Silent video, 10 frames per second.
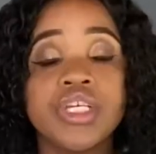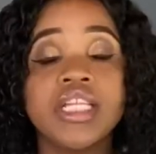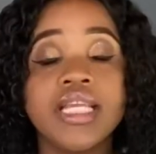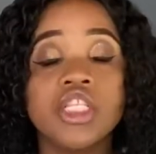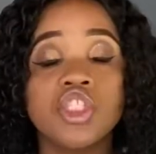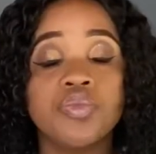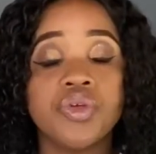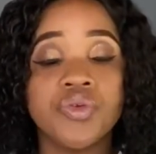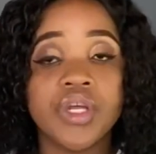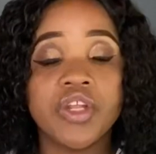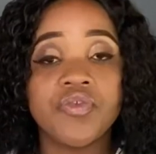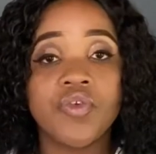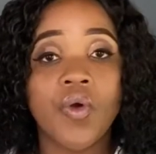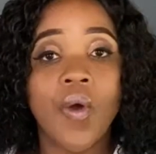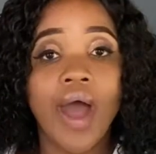you need to be ready
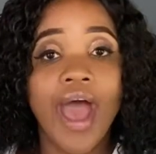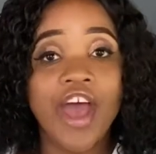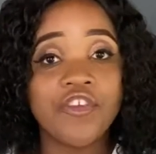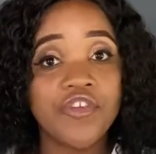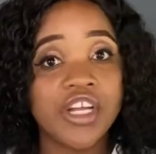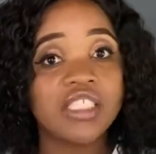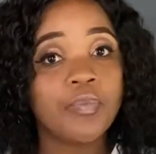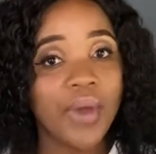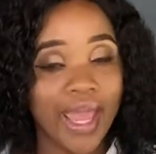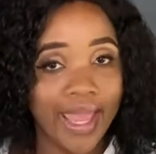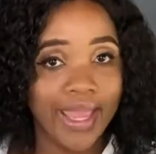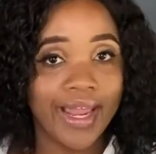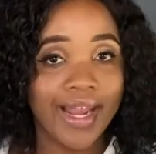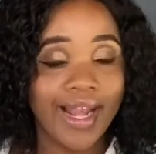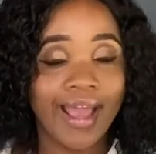for average pay,
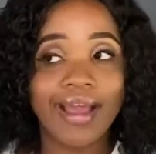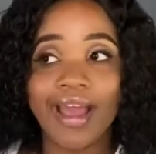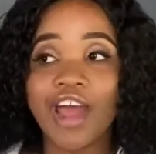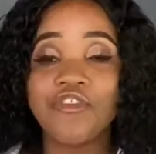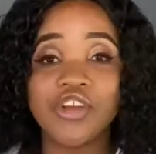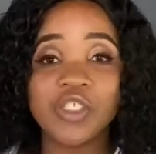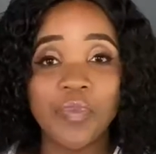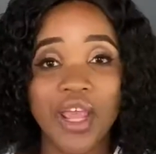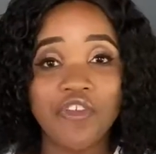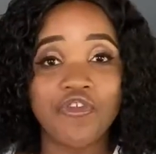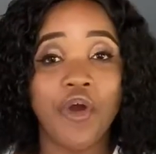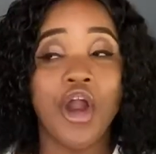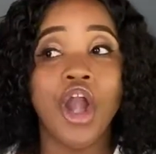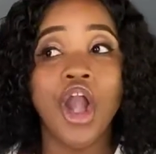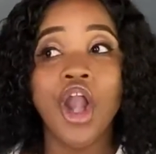like average pay for
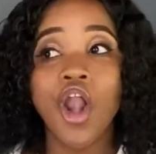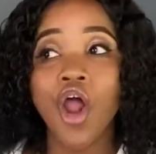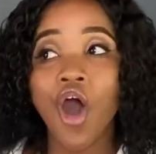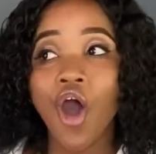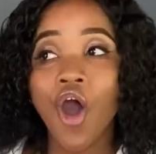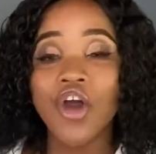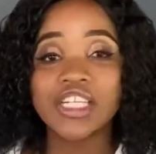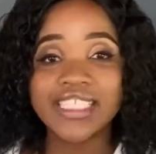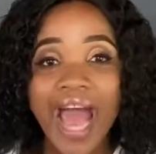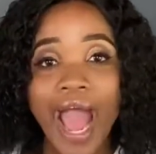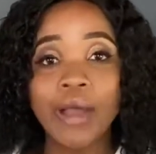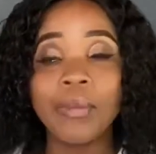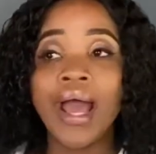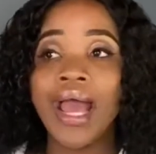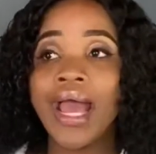a long
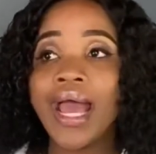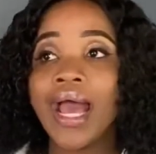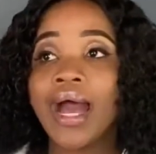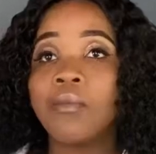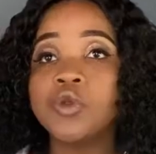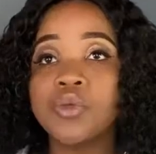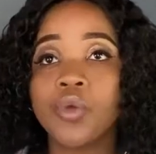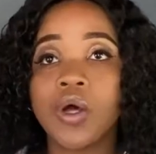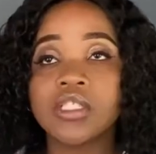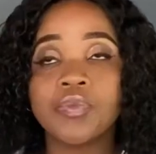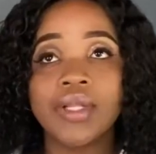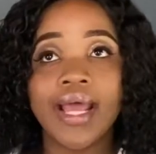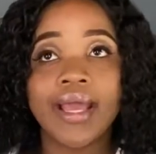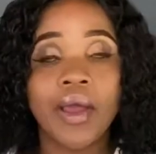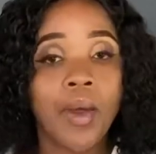time. Most people ask me
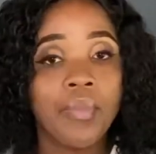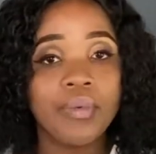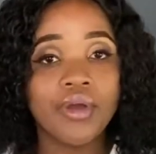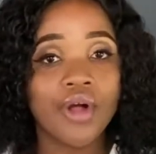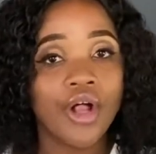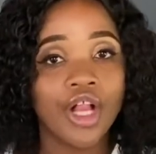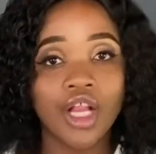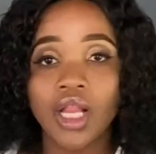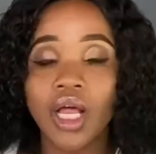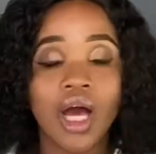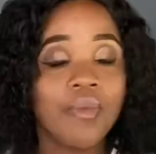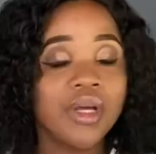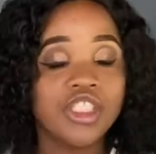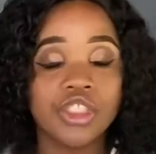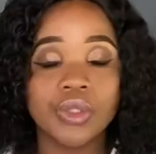like, baby girl, how
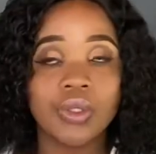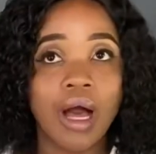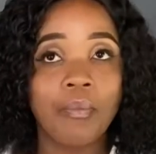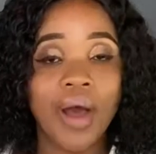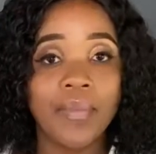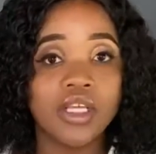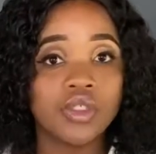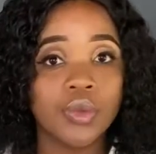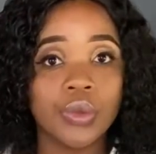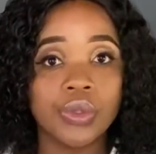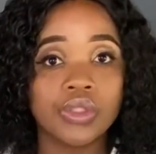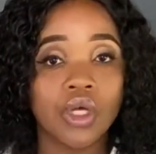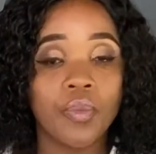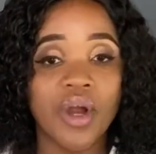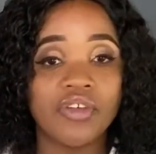much do public schools
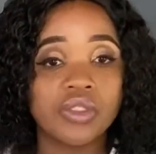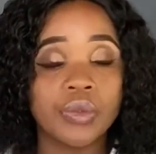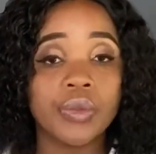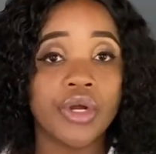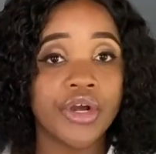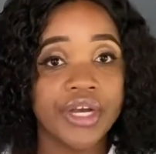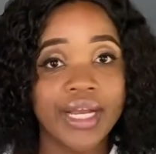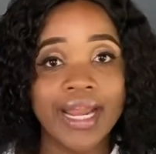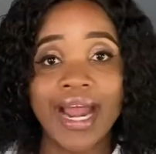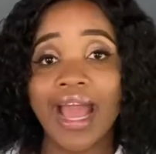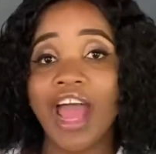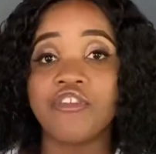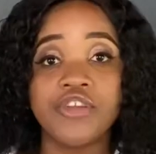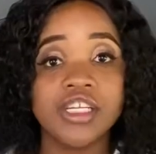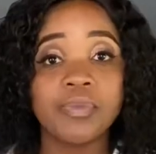or private school earn at an
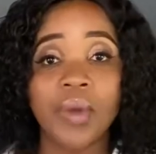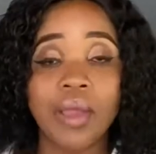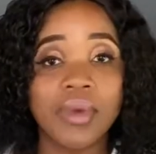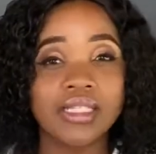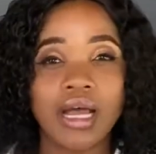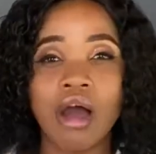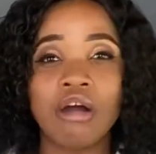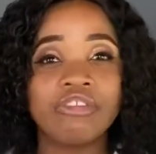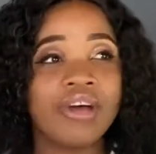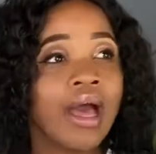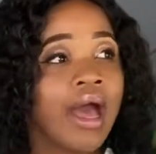average payment of